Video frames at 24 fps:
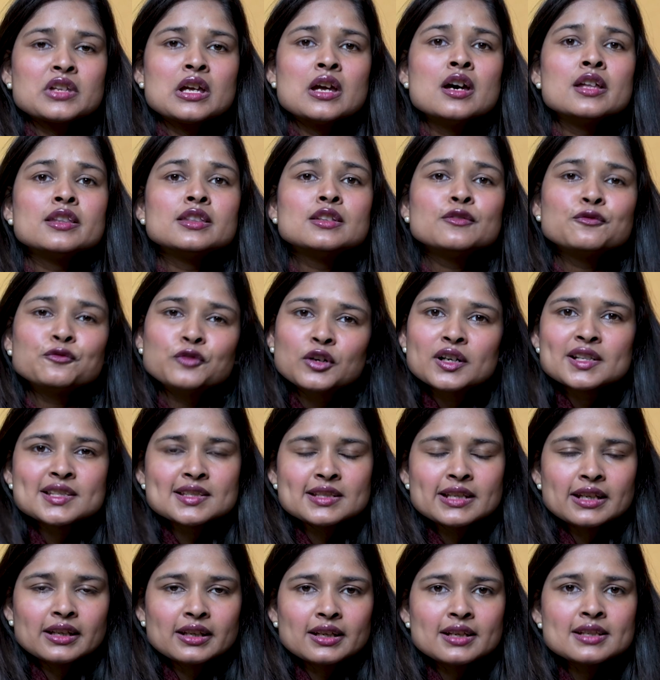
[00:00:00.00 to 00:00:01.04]
The first
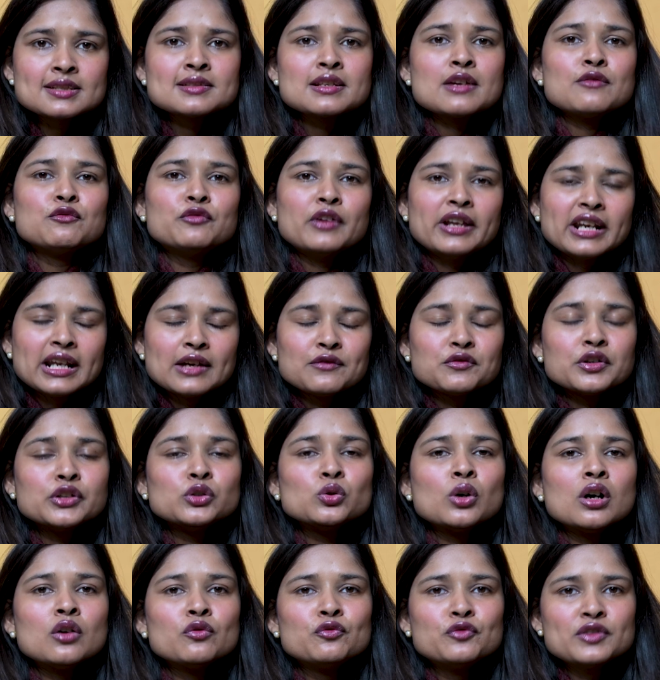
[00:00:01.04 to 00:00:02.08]
thing is, whenever you
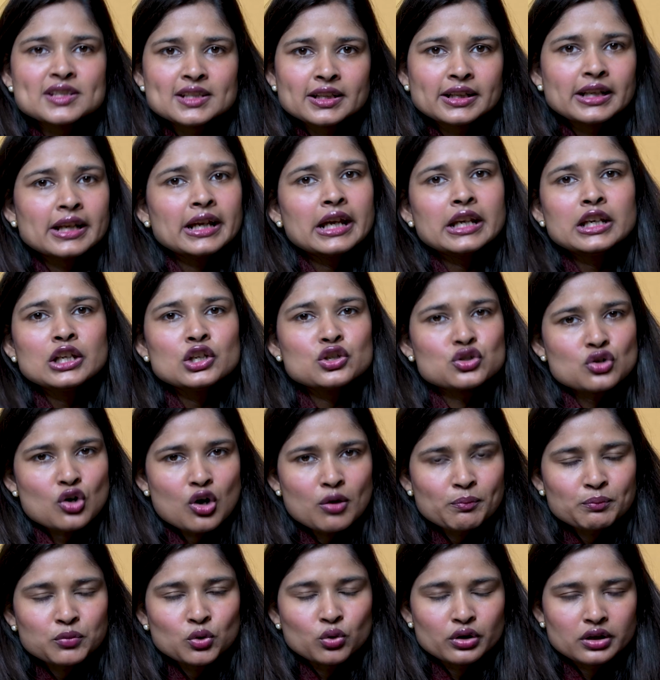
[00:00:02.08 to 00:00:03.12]
are visiting any job
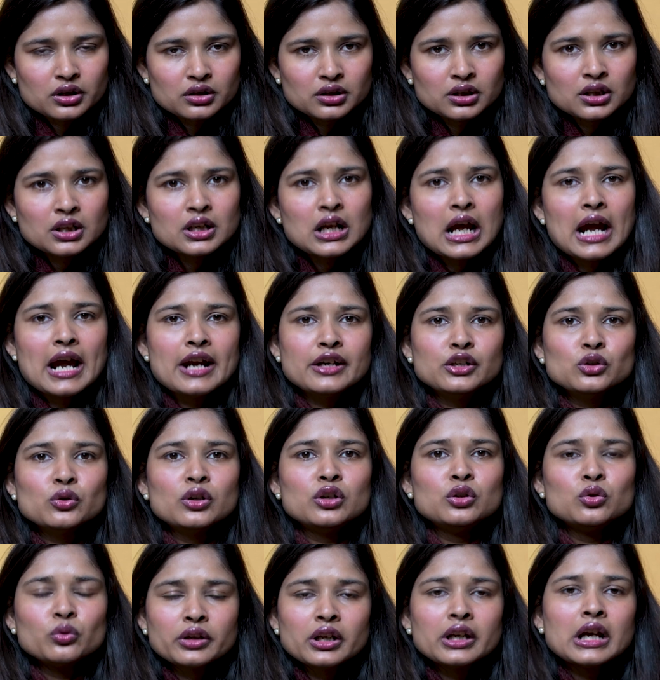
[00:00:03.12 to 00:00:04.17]
portal and you are
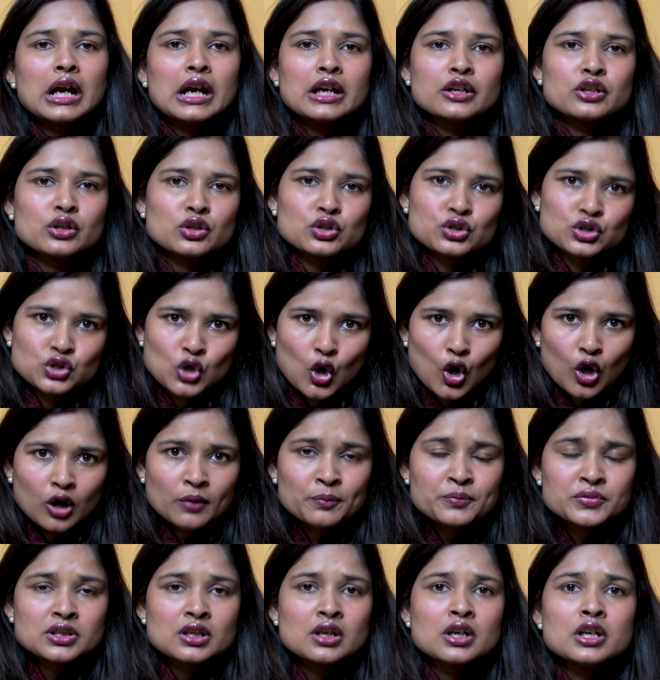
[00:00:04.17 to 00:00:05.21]
looking at
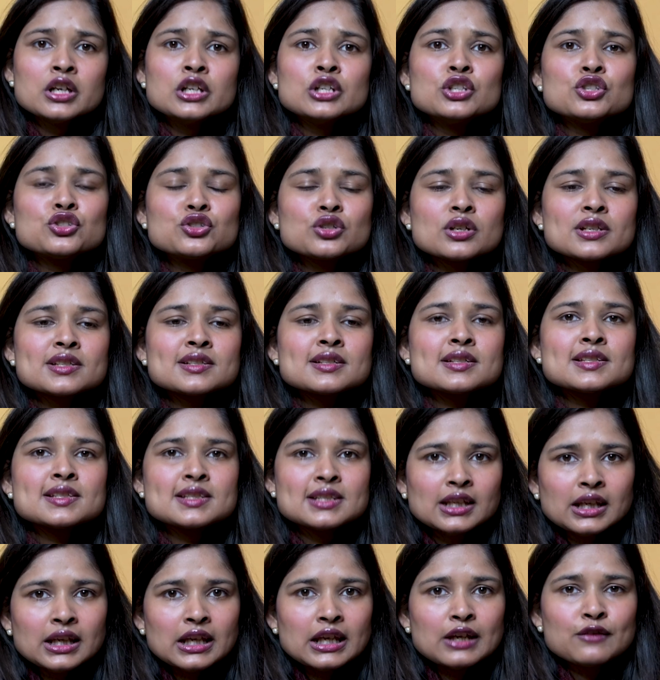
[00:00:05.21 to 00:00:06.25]
jobs, just
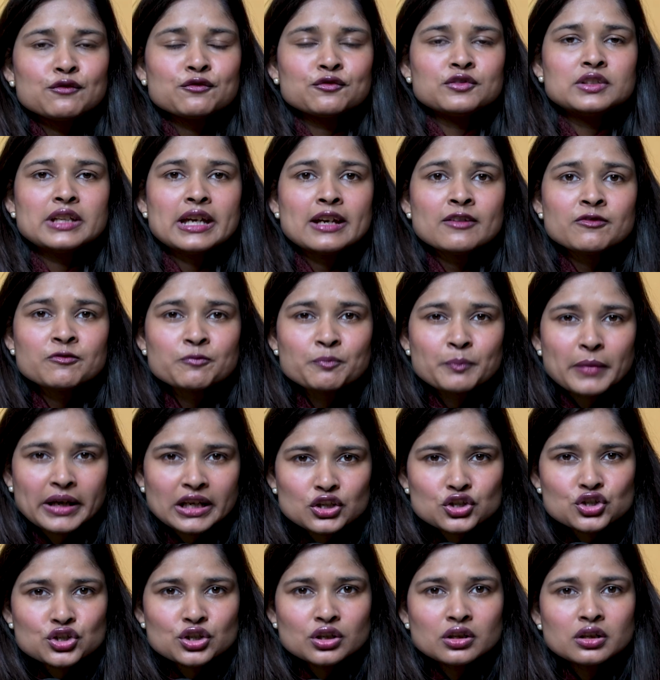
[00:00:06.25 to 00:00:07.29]
see if they have
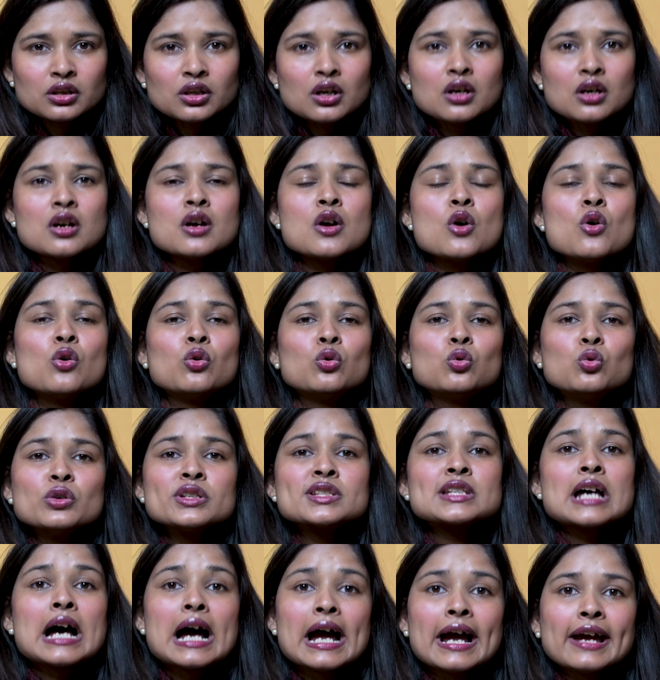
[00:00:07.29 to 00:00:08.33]
mentioned who is
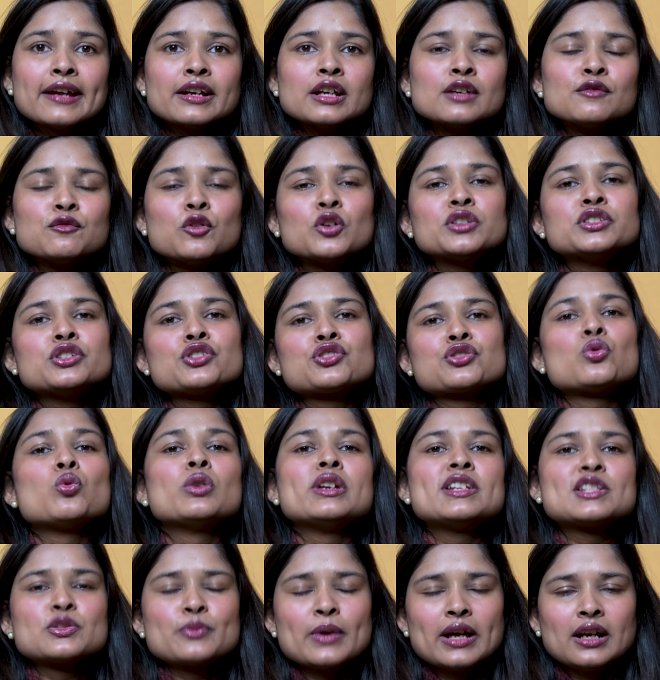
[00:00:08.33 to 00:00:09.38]
hiring for this role
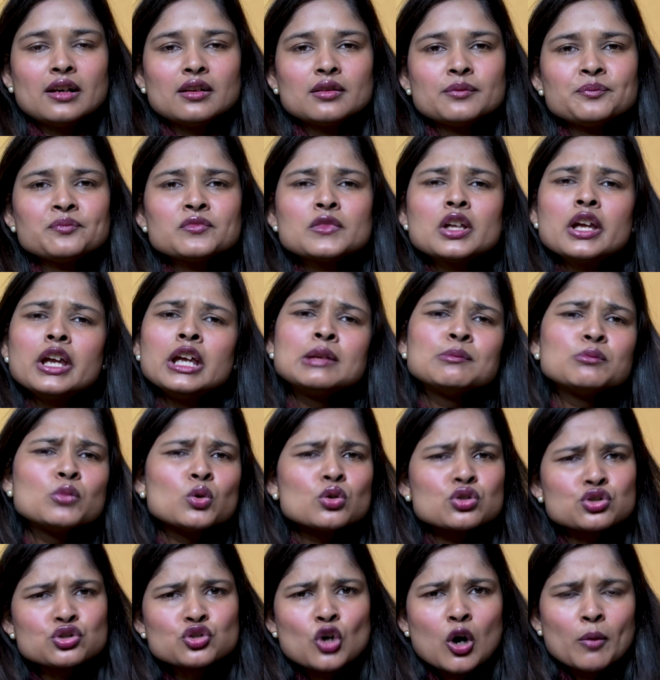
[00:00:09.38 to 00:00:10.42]
as well. In most
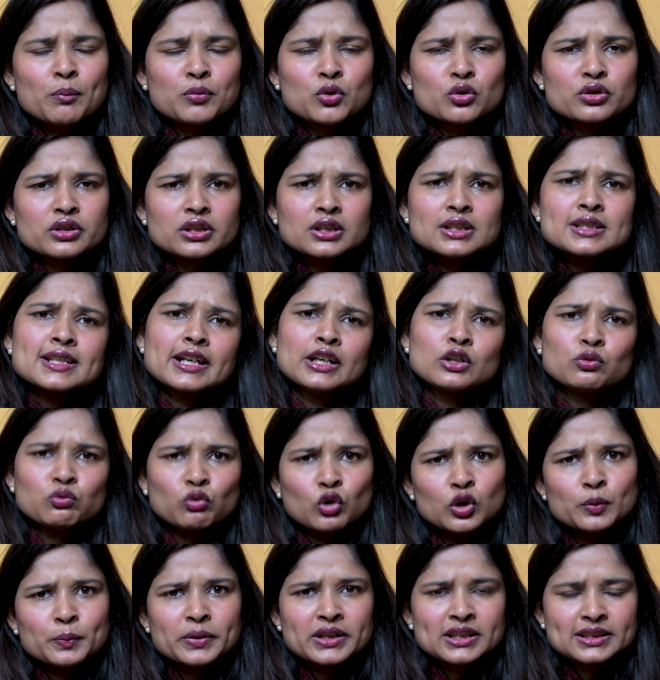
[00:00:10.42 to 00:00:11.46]
job portals, it would
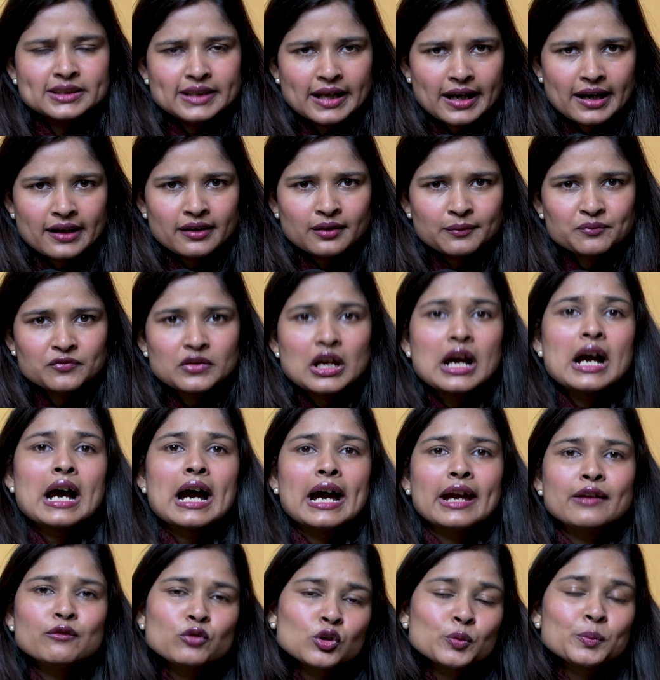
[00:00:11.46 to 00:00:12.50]
be there. I
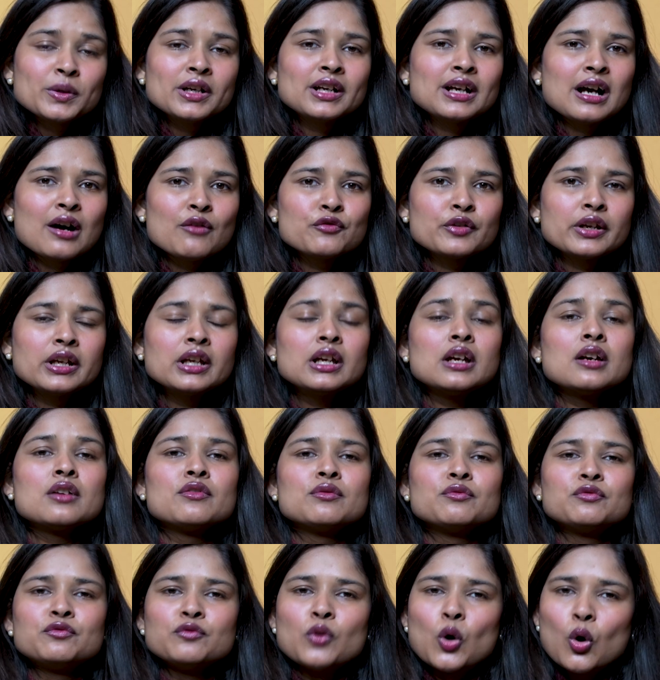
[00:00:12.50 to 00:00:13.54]
would be covering
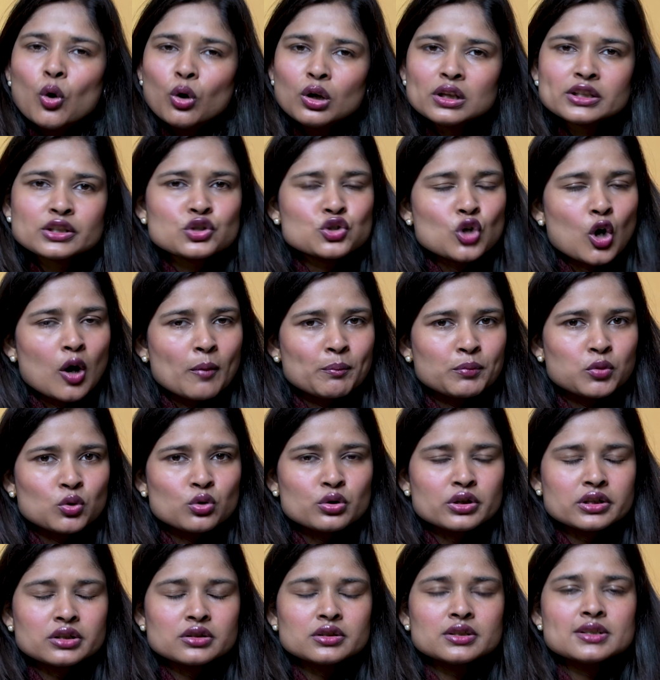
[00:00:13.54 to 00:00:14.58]
all the job
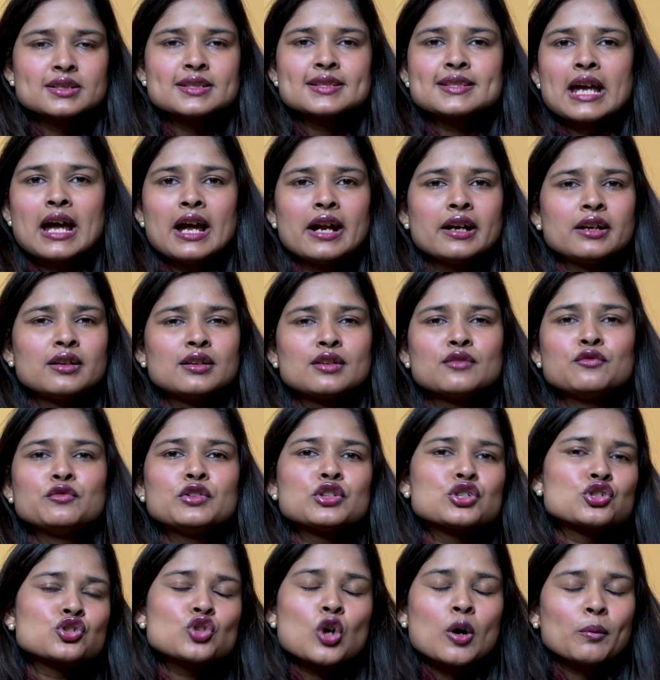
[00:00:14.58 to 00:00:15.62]
portals and which
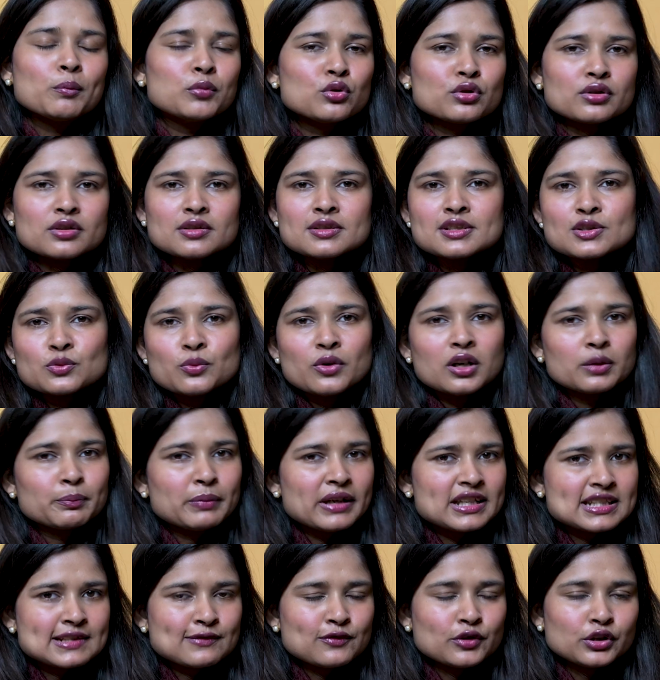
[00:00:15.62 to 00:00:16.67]
job portals work
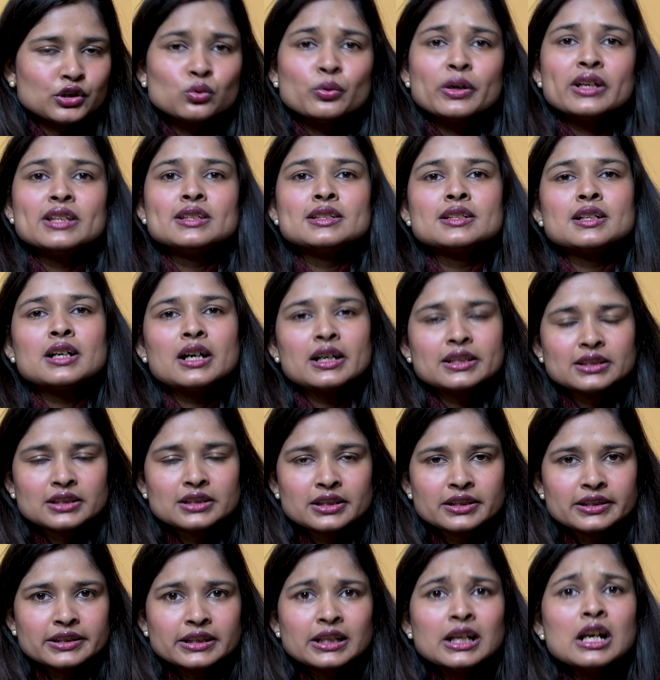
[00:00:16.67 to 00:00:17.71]
best for you in the other
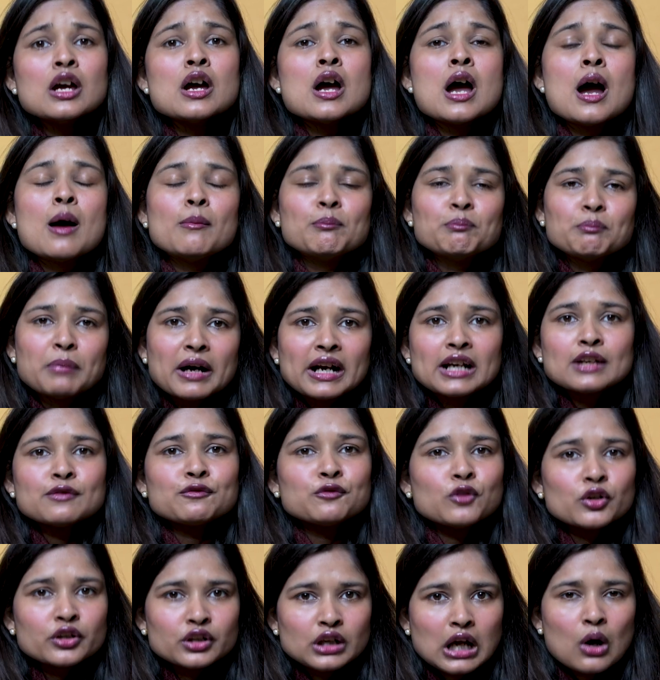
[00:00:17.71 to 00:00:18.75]
reel. But for
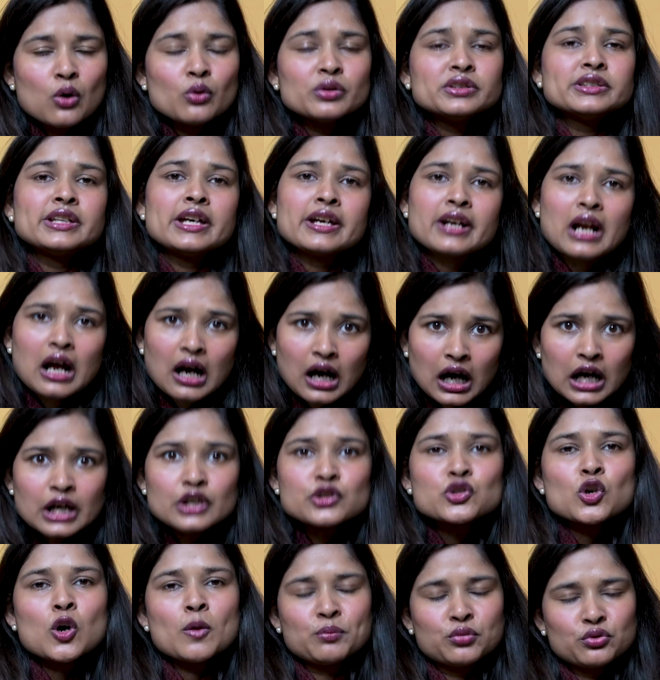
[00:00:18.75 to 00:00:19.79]
now, there are
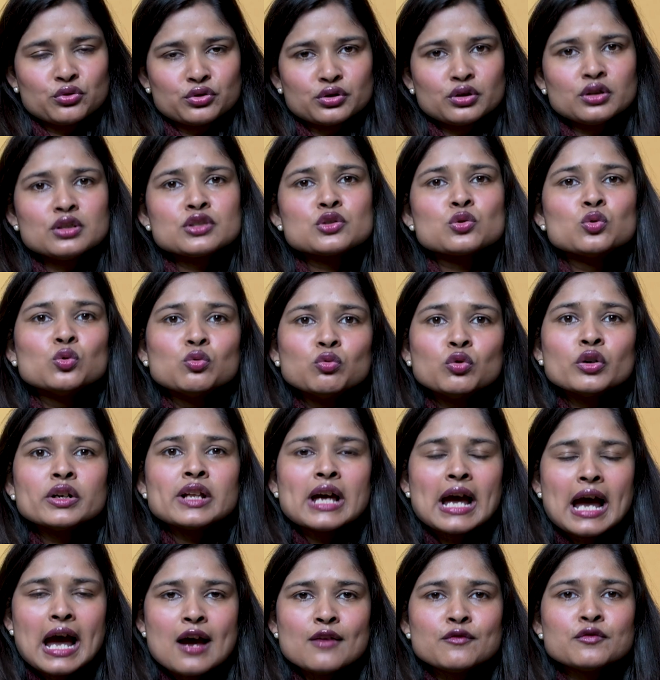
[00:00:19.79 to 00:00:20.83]
job portals who would
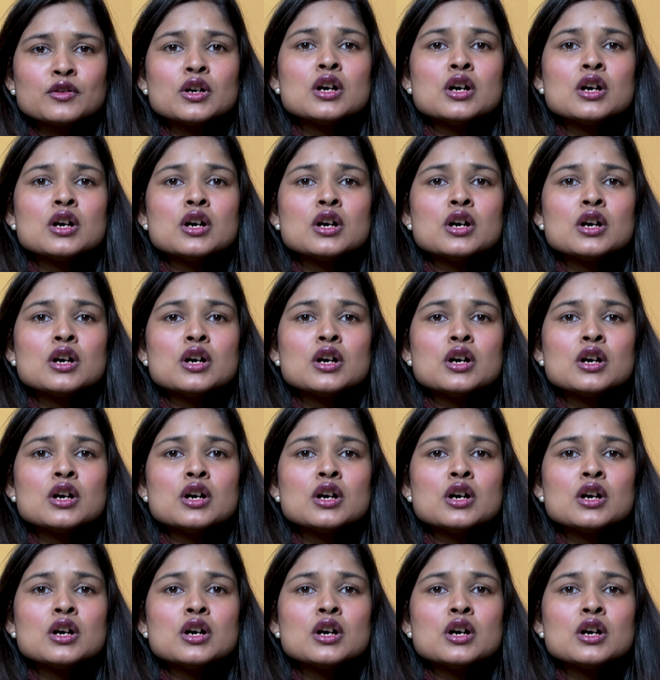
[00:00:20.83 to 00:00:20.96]
have